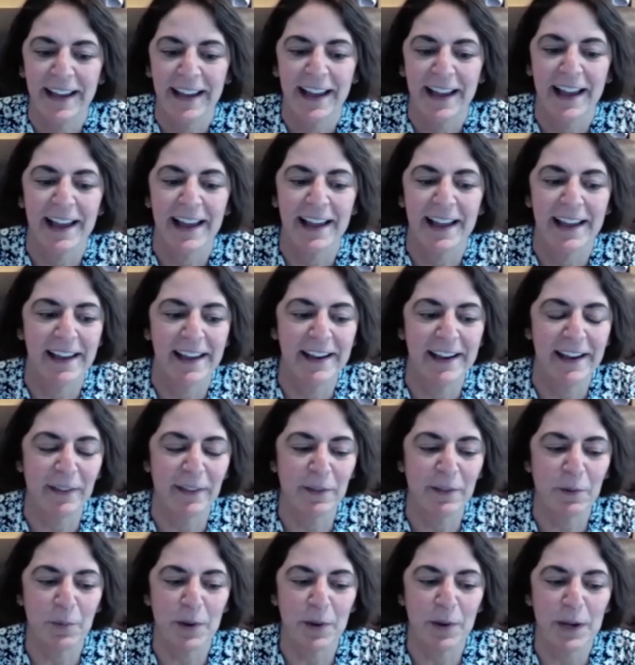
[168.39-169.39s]

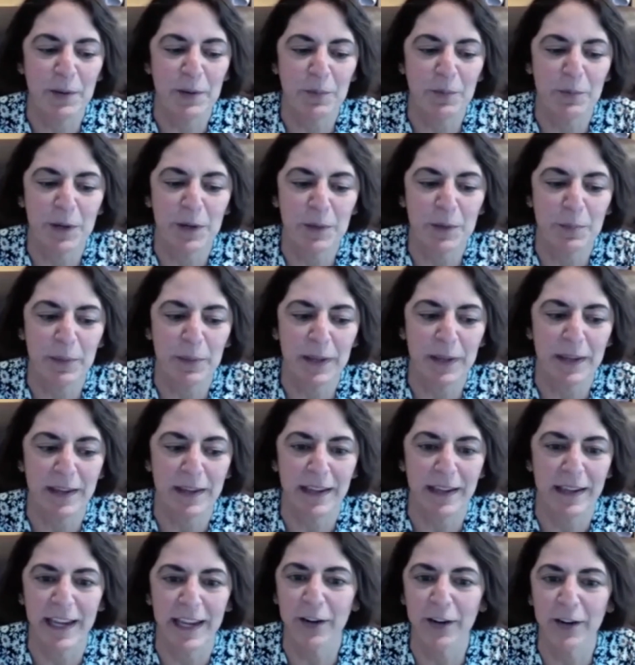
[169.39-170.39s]
Another one would
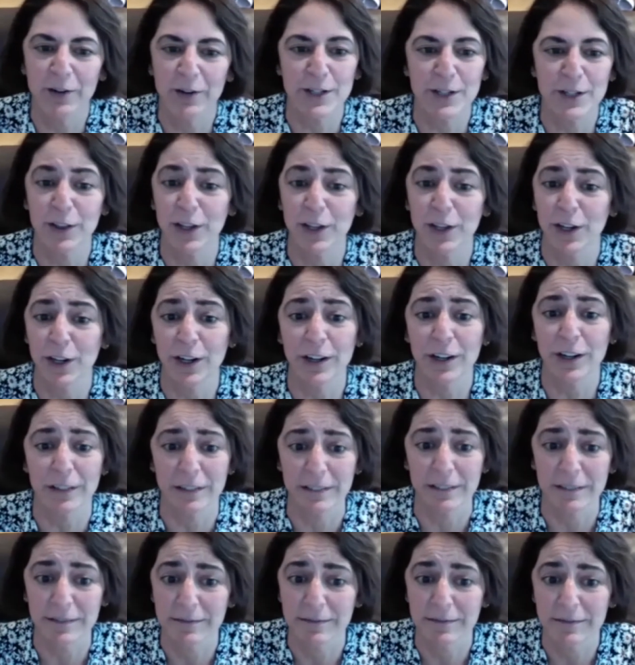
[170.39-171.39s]
be eager to
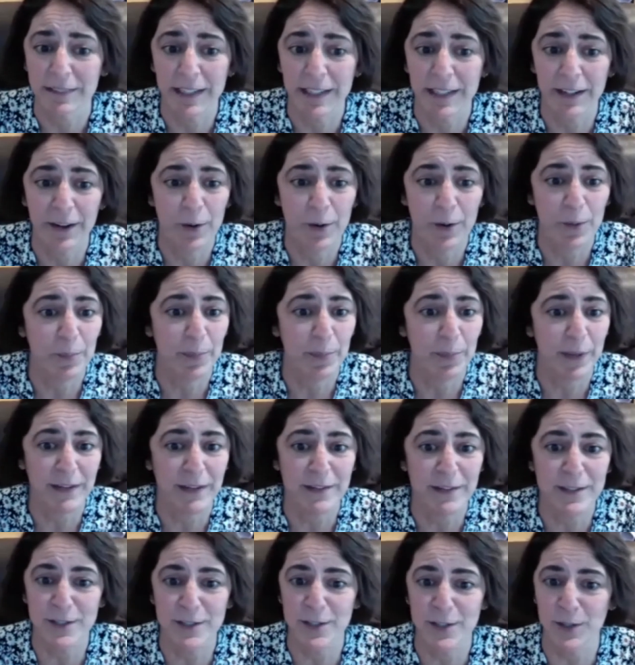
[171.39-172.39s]
learn, be
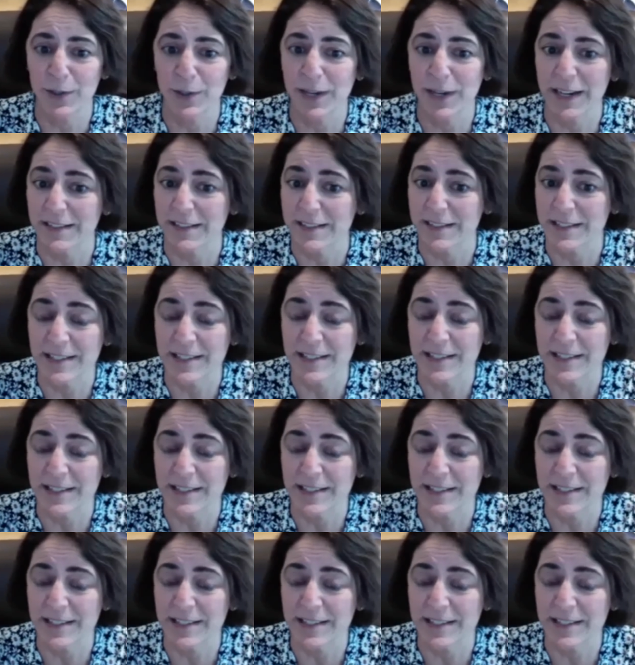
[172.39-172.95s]
a student.